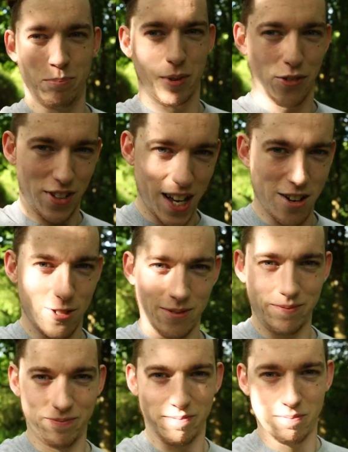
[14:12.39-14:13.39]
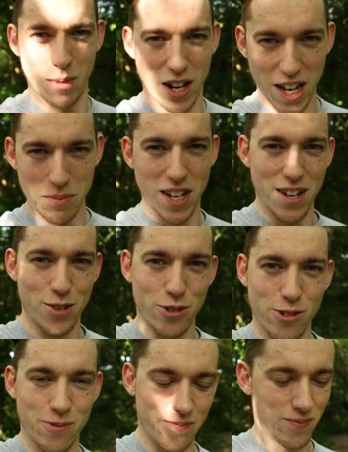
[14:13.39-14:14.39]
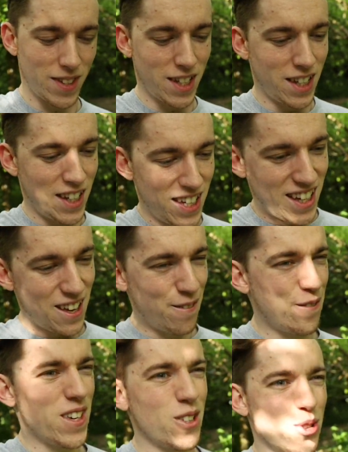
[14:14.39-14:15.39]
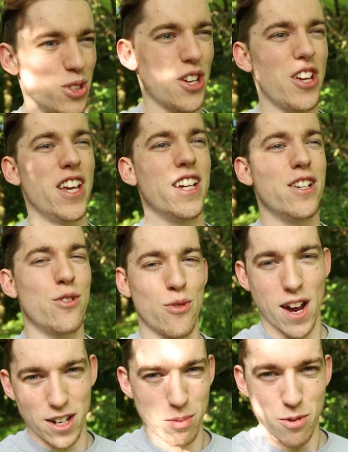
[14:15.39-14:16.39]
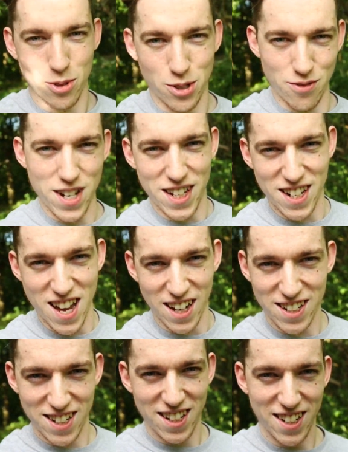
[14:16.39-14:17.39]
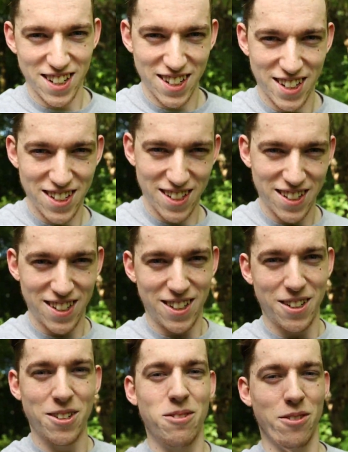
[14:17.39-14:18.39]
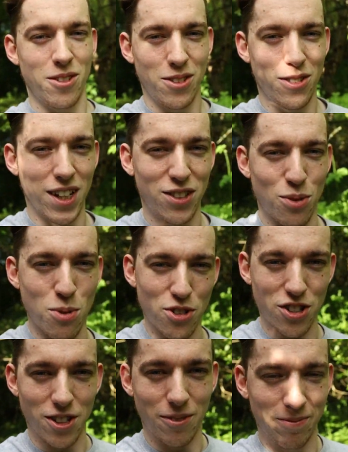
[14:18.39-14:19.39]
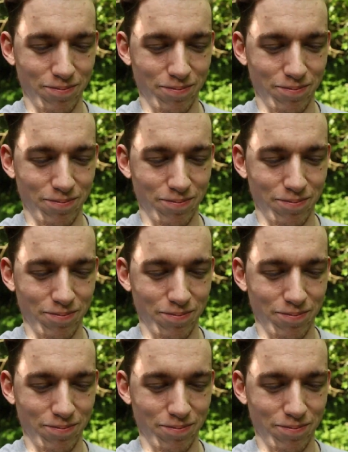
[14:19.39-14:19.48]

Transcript: But for now, my name's Andrew. It feels incredible to reconnect. Thanks for watching.